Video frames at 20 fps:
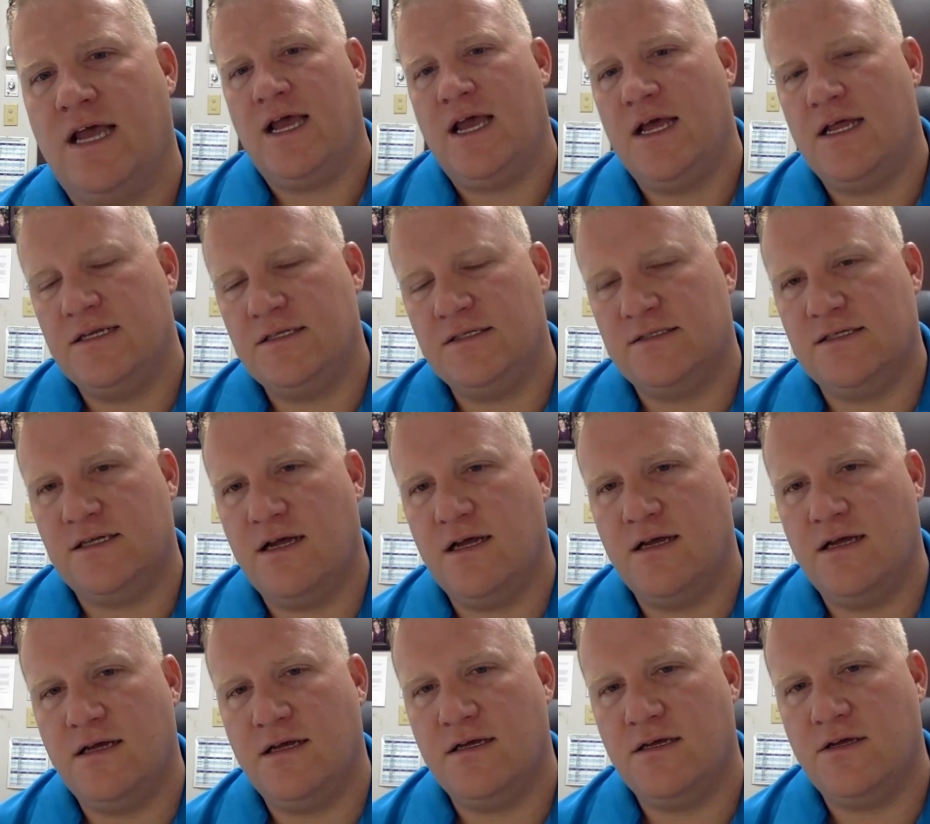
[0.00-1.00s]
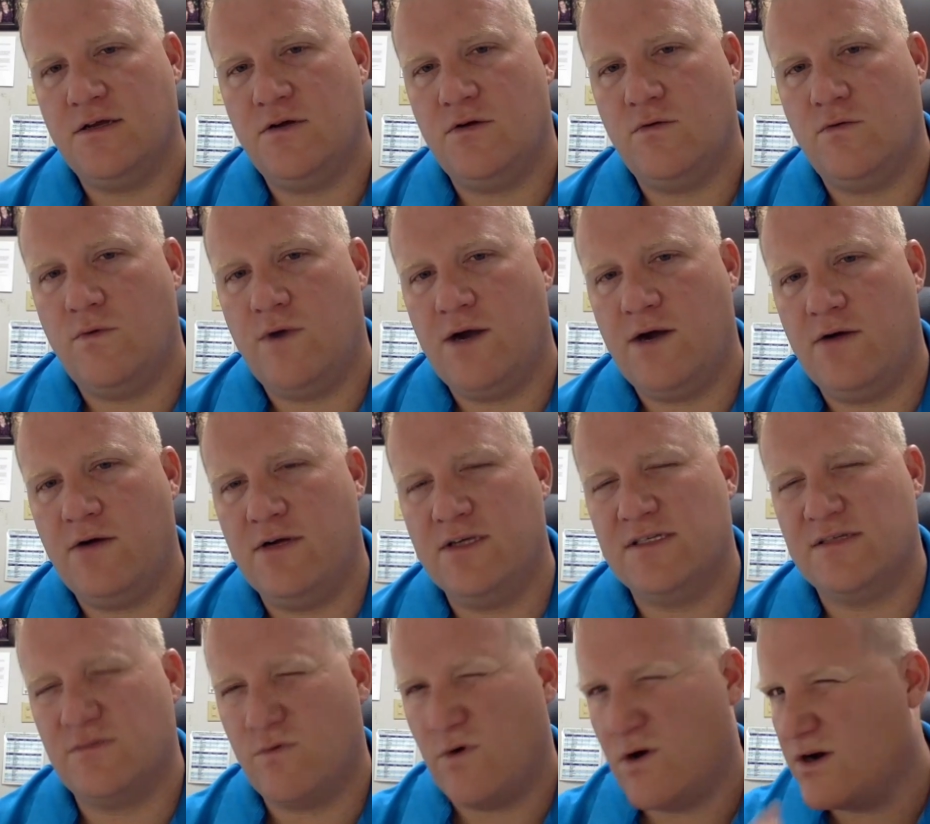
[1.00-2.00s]
where
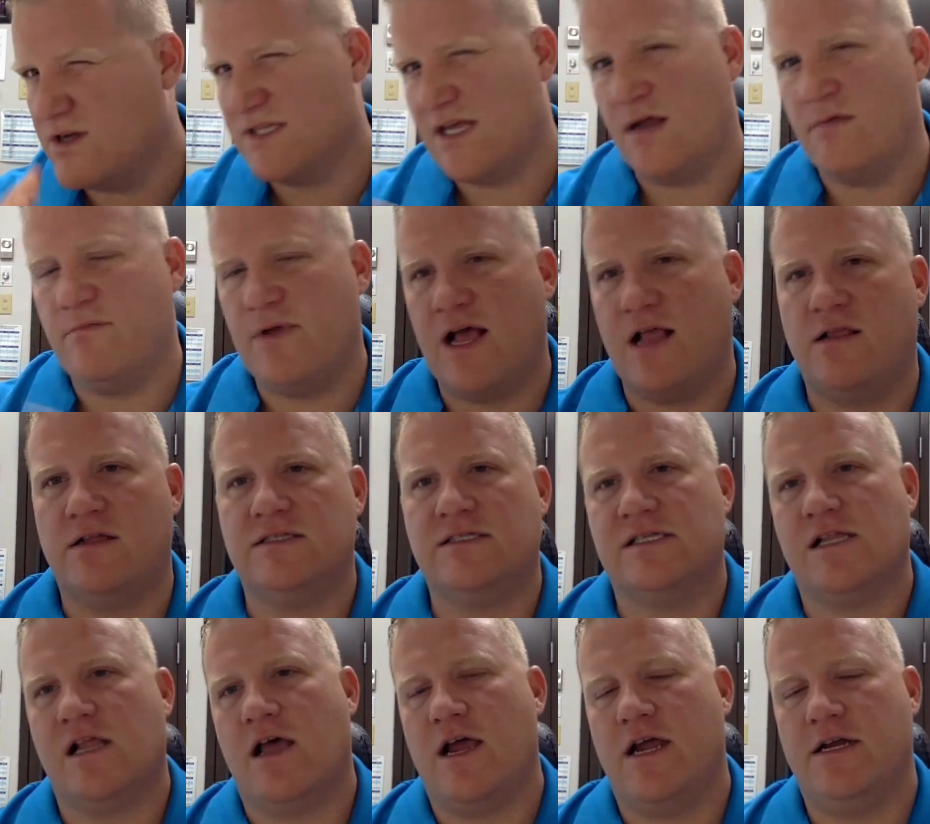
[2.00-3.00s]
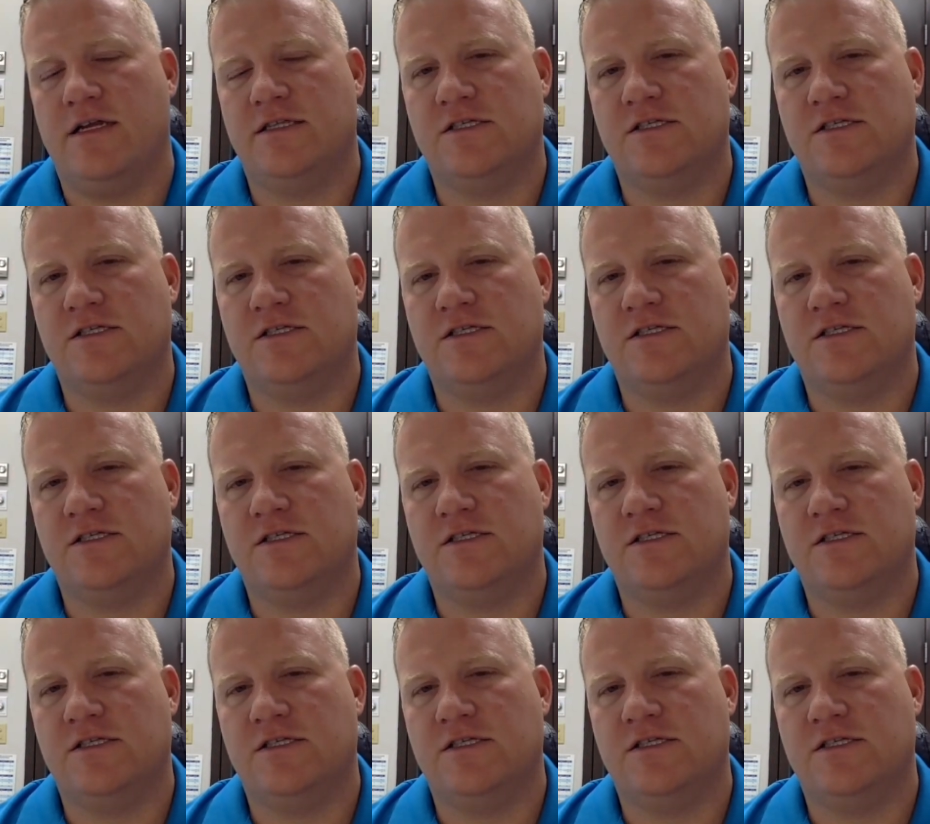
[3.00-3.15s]
is that balance line?